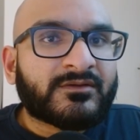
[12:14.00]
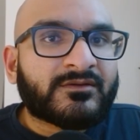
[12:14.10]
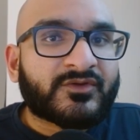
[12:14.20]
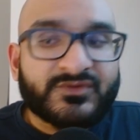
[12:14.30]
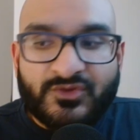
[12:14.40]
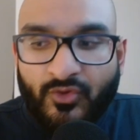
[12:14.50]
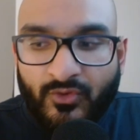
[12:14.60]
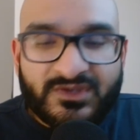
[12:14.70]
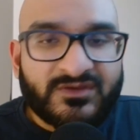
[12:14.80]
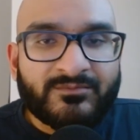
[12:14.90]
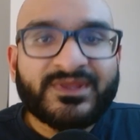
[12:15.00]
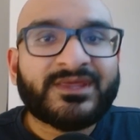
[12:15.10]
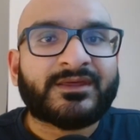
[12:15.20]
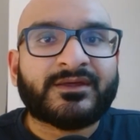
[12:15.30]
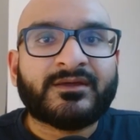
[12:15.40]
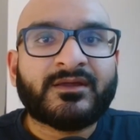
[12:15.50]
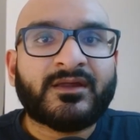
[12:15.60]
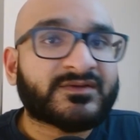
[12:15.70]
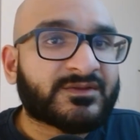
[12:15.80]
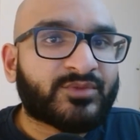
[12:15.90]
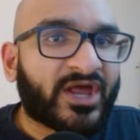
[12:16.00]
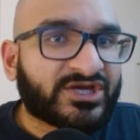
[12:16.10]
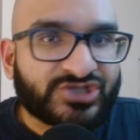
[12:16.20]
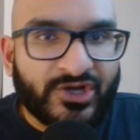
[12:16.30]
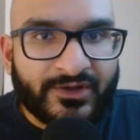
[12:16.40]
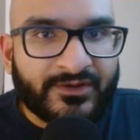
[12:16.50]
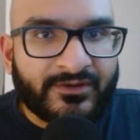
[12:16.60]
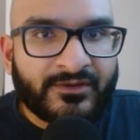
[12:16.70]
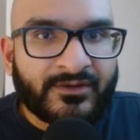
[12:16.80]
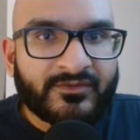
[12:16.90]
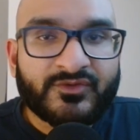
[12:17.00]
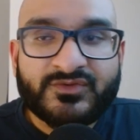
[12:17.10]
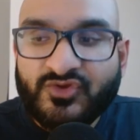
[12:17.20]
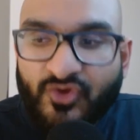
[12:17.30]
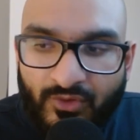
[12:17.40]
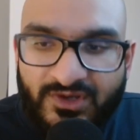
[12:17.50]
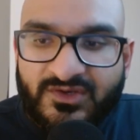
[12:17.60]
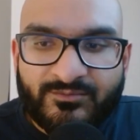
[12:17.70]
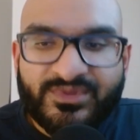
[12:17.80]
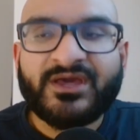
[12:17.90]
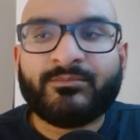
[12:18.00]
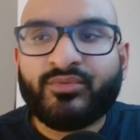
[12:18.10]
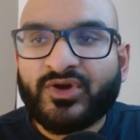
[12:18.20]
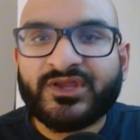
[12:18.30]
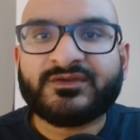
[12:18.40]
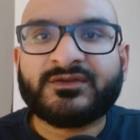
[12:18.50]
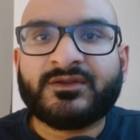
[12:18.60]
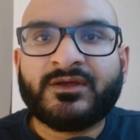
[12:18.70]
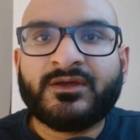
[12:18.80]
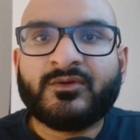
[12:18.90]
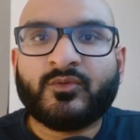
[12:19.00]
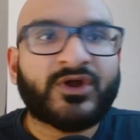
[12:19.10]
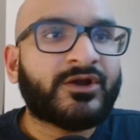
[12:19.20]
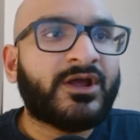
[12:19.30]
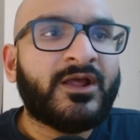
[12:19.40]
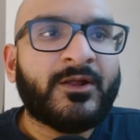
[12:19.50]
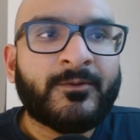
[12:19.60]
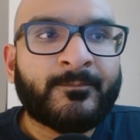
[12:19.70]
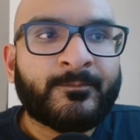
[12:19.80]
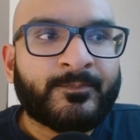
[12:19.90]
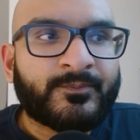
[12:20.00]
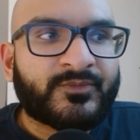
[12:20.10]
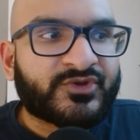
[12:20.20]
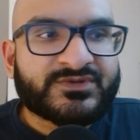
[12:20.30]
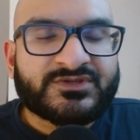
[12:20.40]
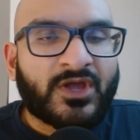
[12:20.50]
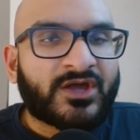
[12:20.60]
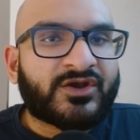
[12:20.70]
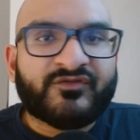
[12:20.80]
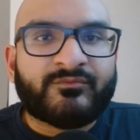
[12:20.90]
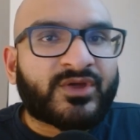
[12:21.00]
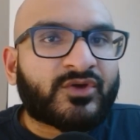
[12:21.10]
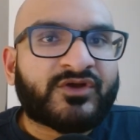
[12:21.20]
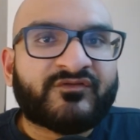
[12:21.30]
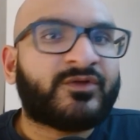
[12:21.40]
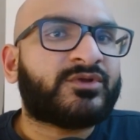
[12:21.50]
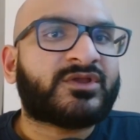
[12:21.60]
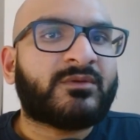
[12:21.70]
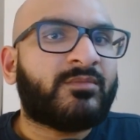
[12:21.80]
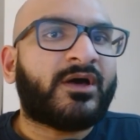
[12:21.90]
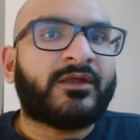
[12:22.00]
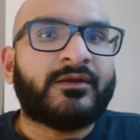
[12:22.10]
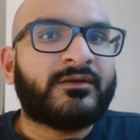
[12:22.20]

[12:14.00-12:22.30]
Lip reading: there's going to be a supply shock. There's going to be a point where there's not enough Bitcoin available to be bought.